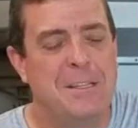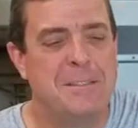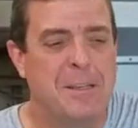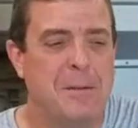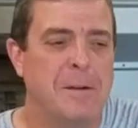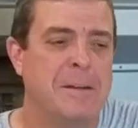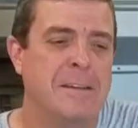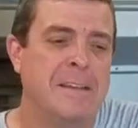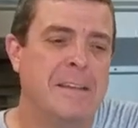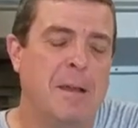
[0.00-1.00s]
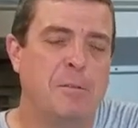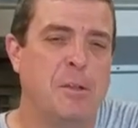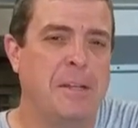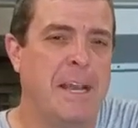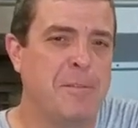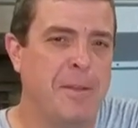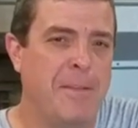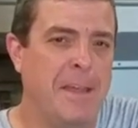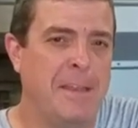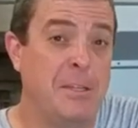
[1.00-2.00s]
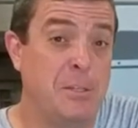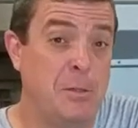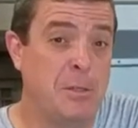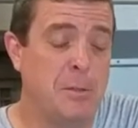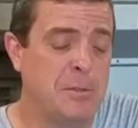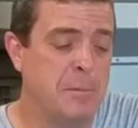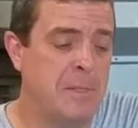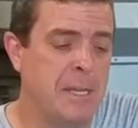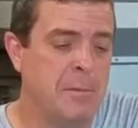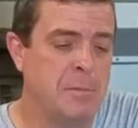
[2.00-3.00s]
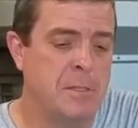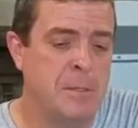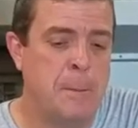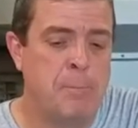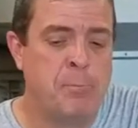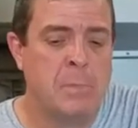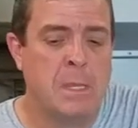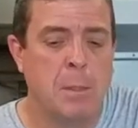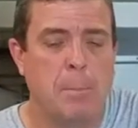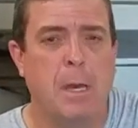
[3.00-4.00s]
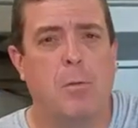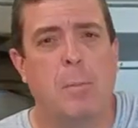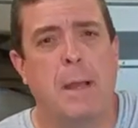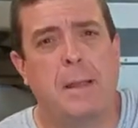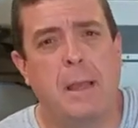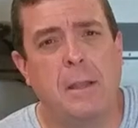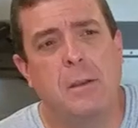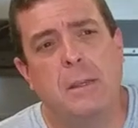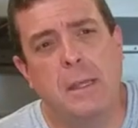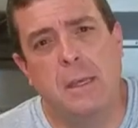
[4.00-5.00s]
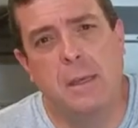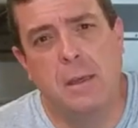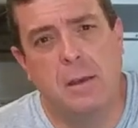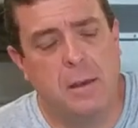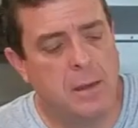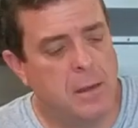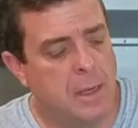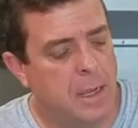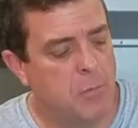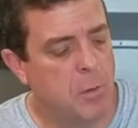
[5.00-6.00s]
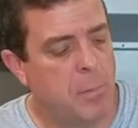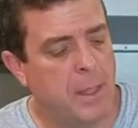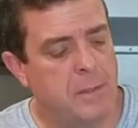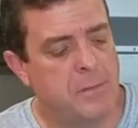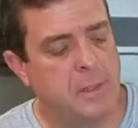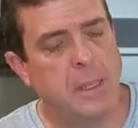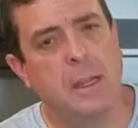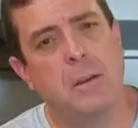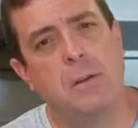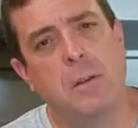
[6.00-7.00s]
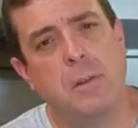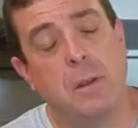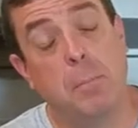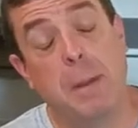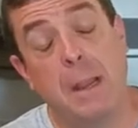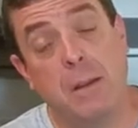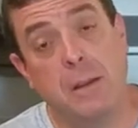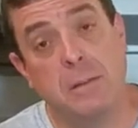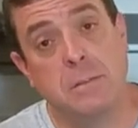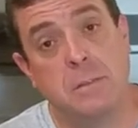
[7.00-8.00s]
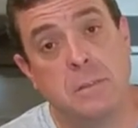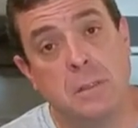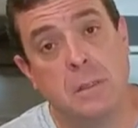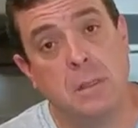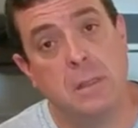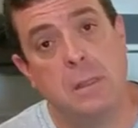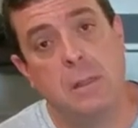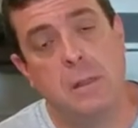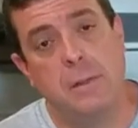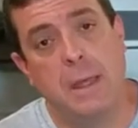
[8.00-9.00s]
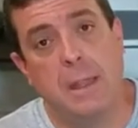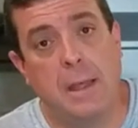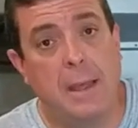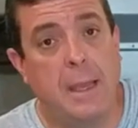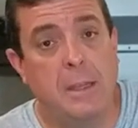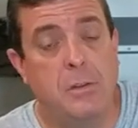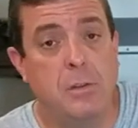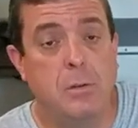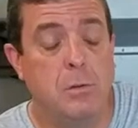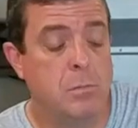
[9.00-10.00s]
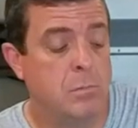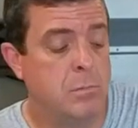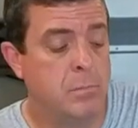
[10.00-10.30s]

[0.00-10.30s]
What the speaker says: So I'm sure you guys have that issue too sometimes, but we're back out here today. I've replaced the bearings that I had to